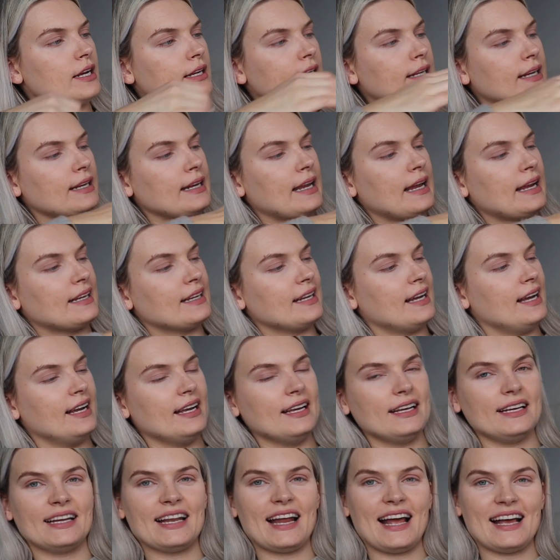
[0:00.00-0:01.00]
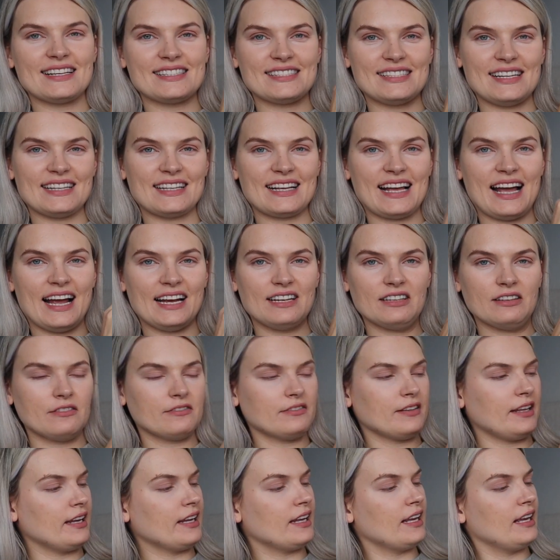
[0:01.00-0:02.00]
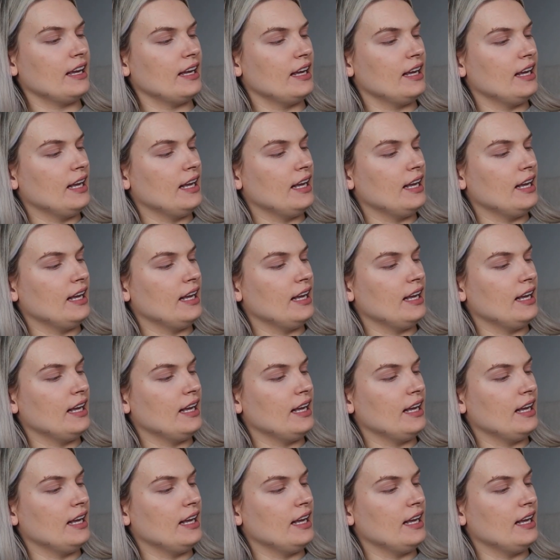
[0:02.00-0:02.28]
And I like it has that kind of like